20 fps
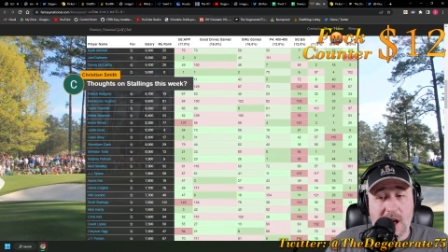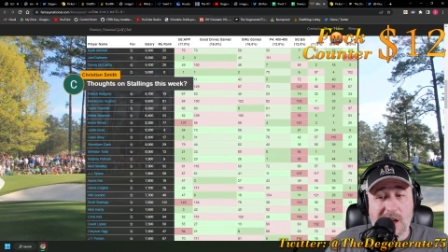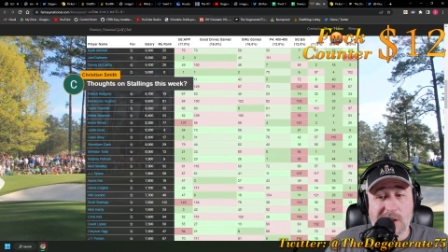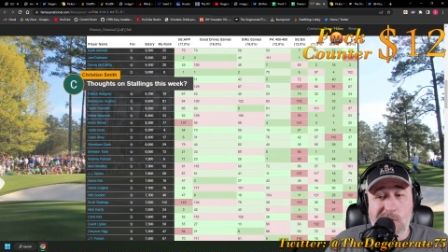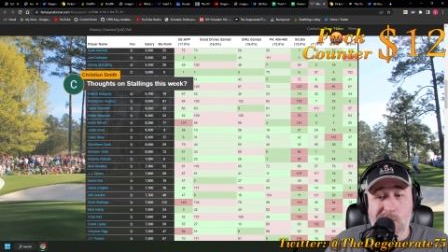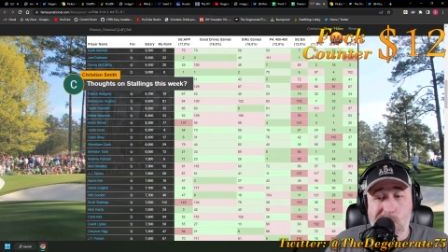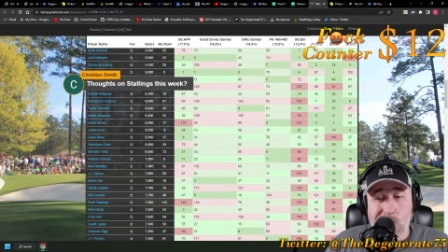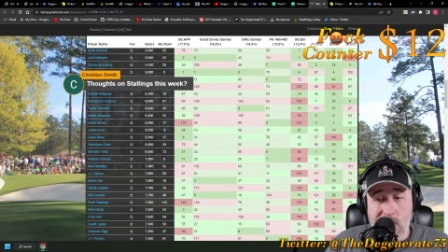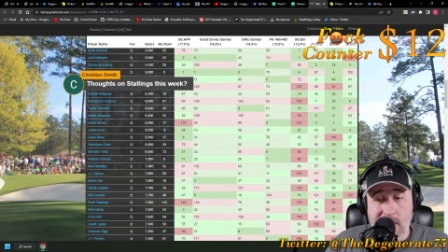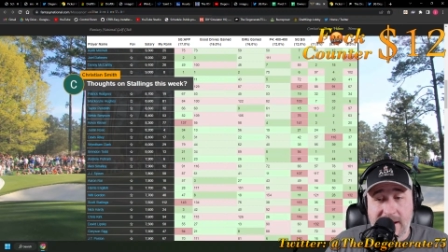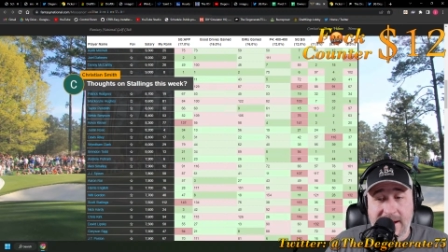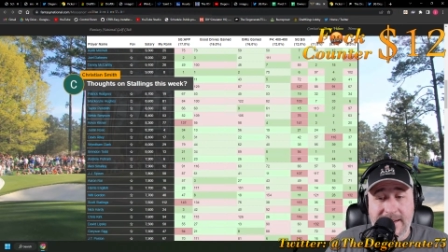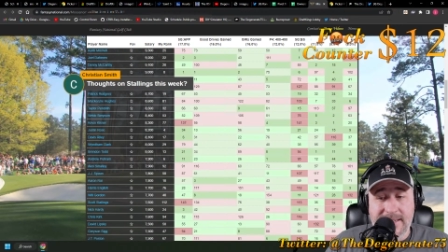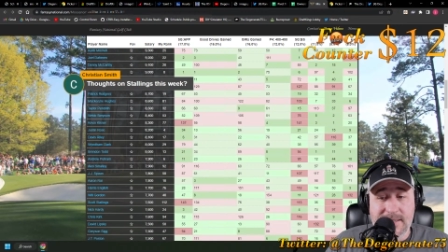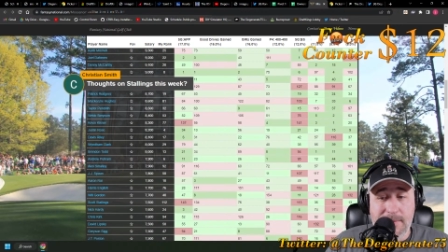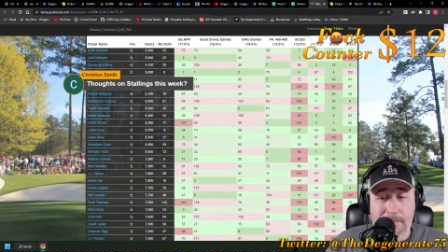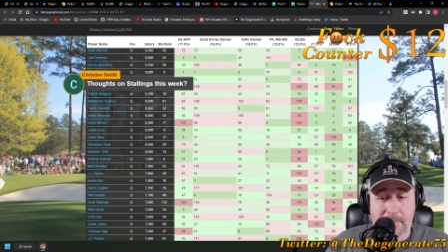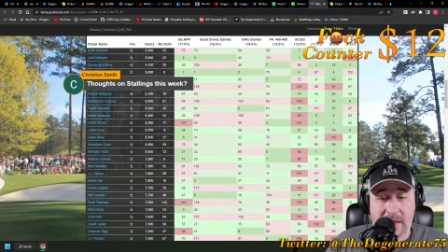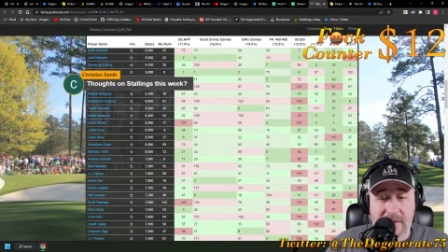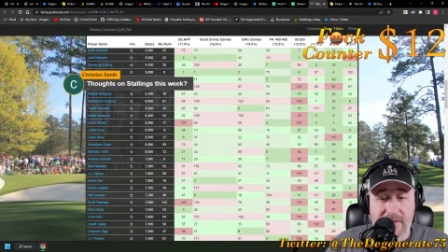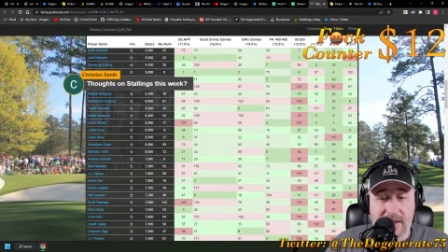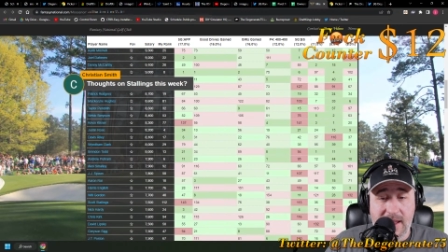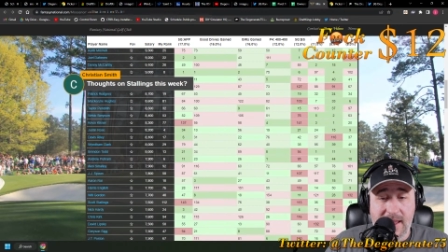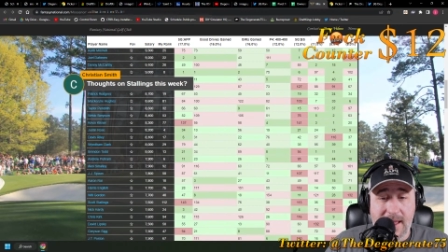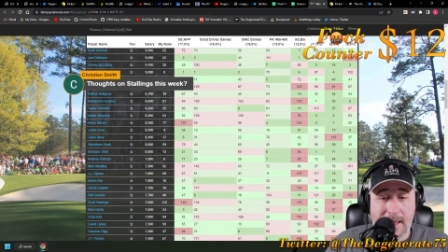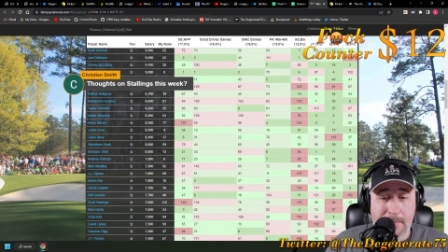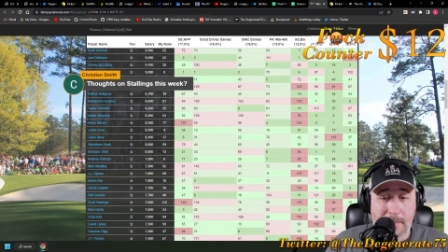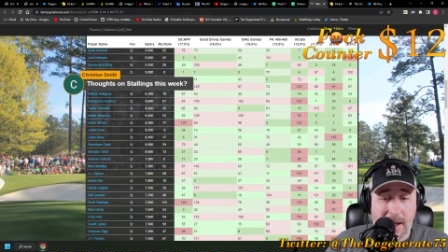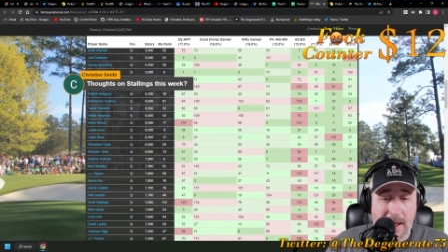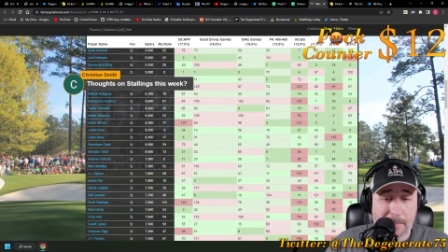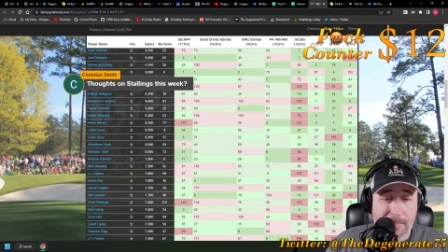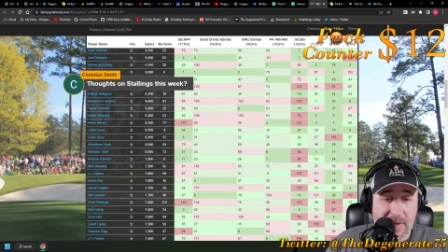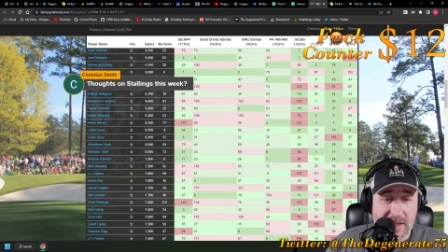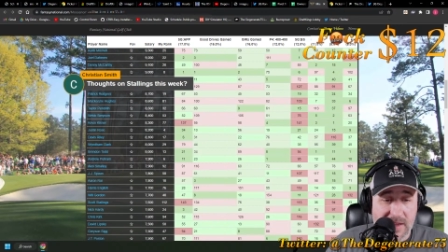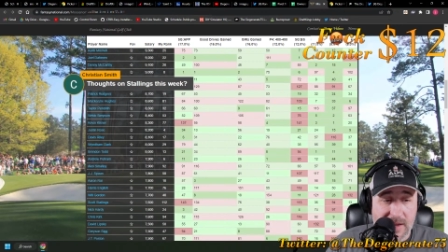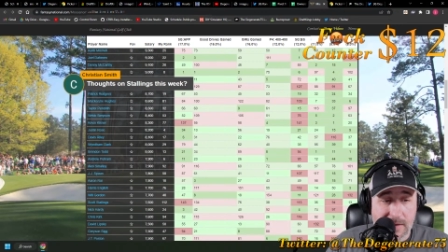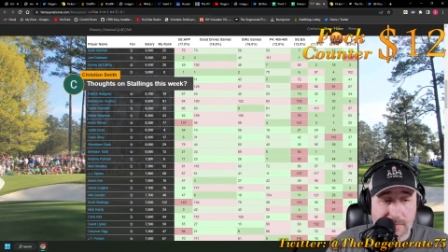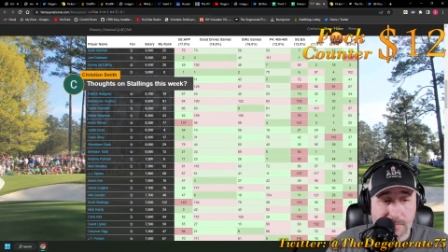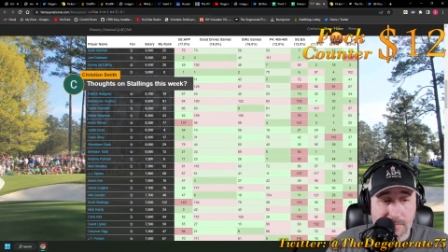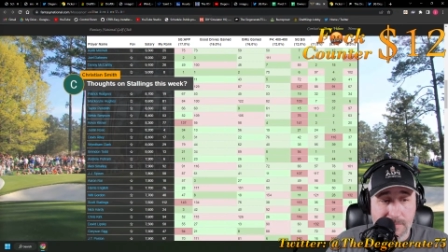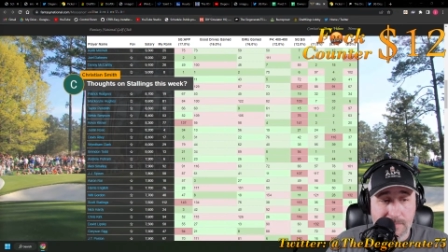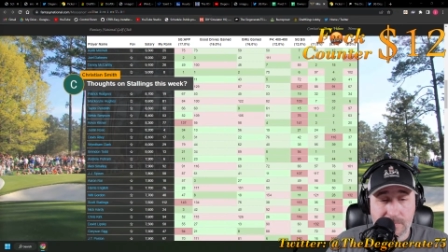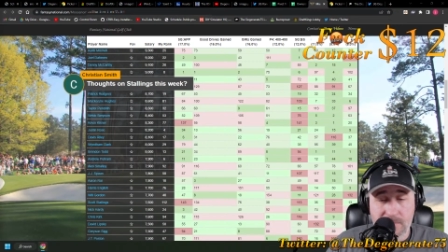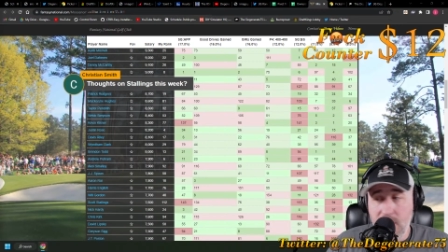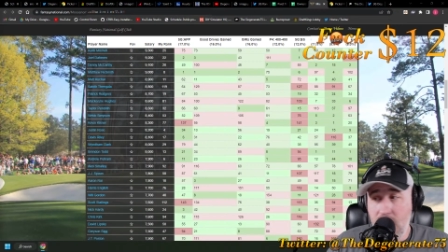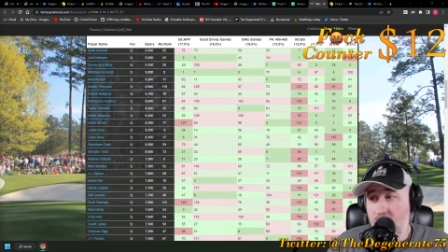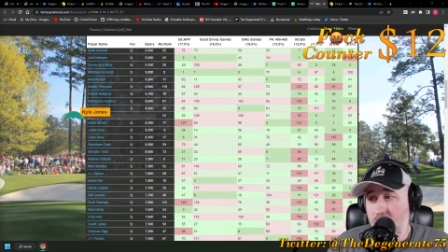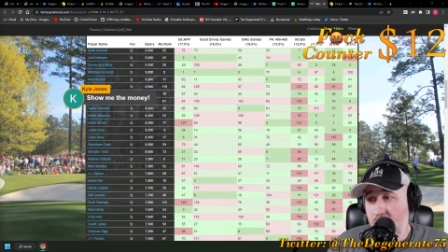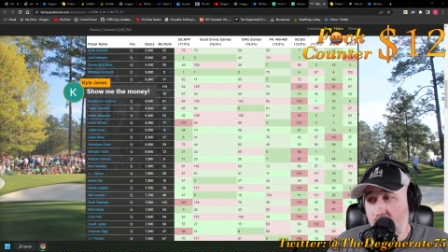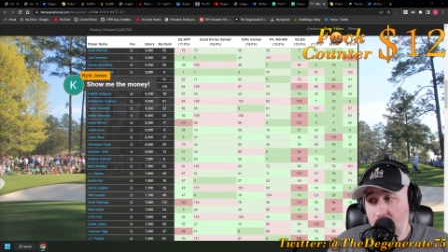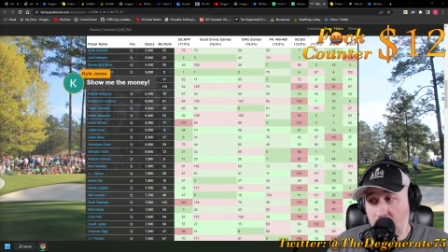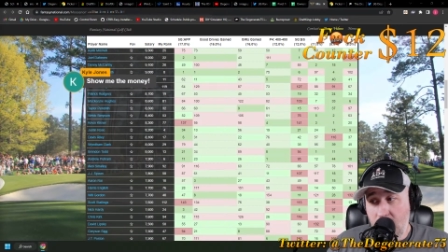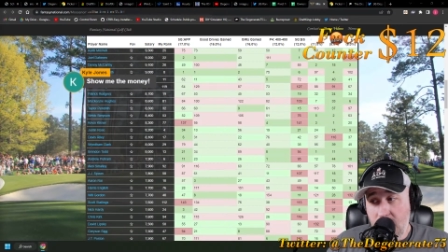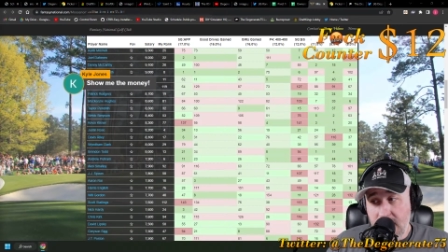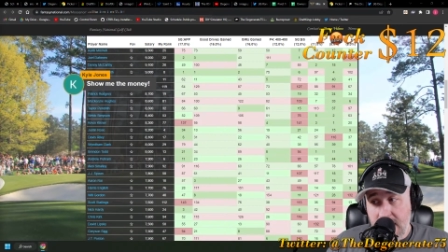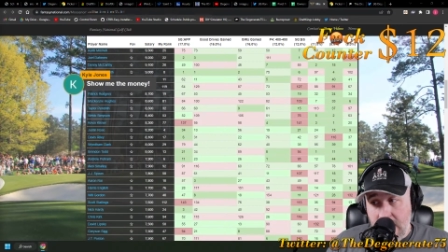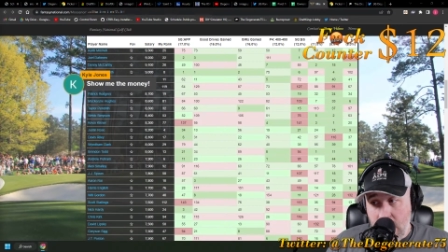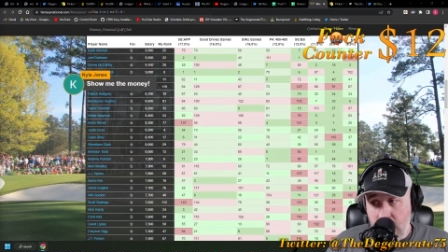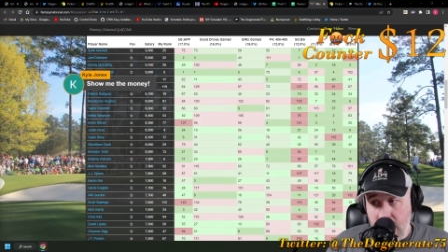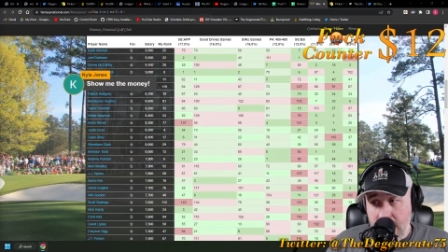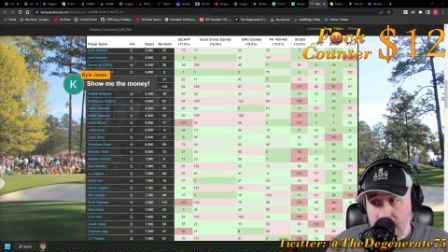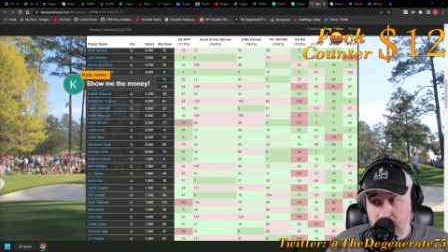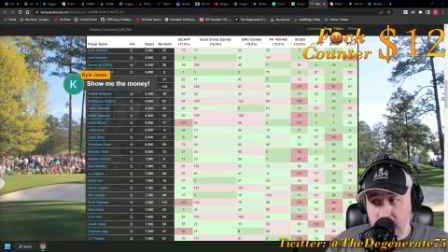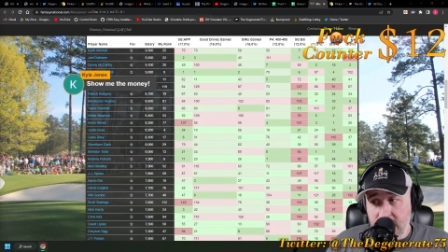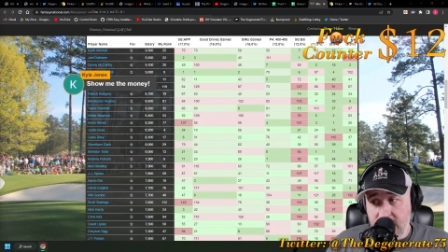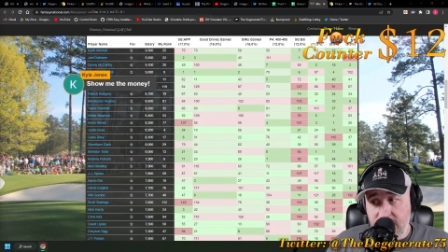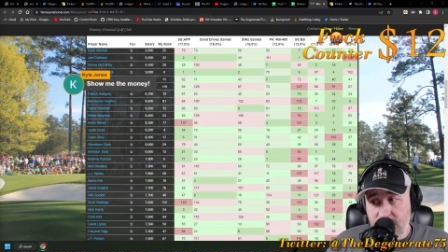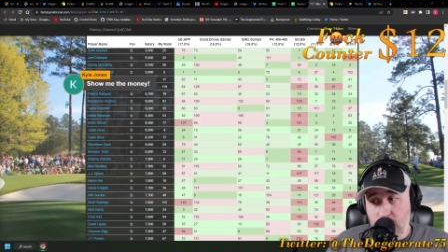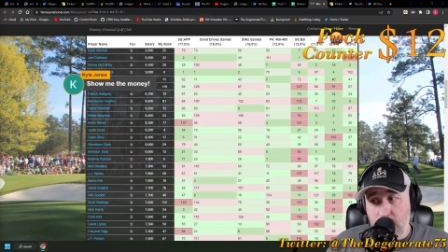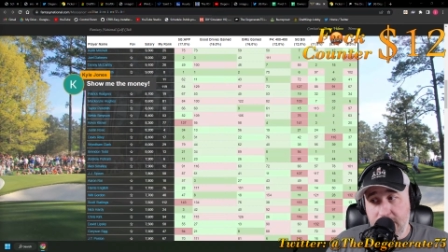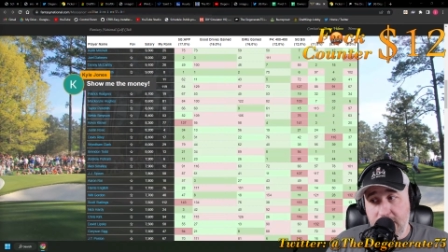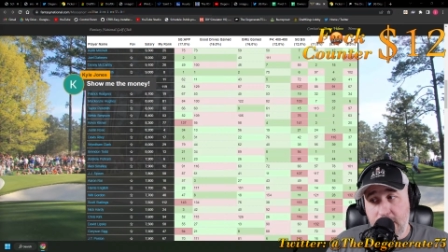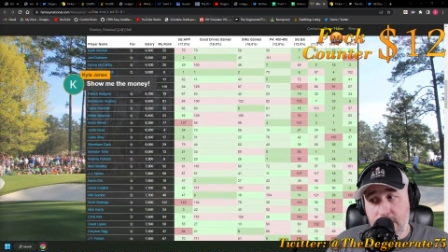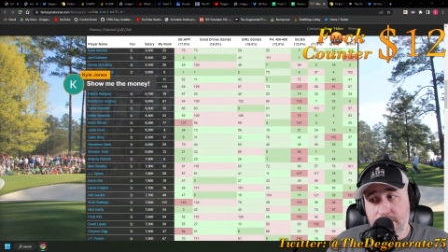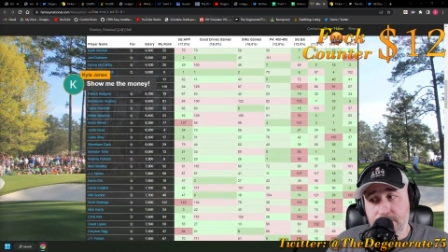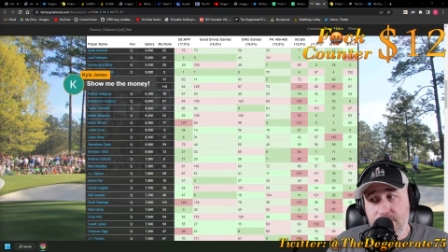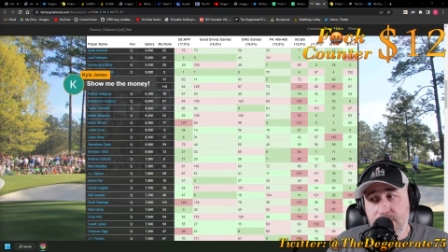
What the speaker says: a great pivot, in my opinion. Not what I'm looking for, though.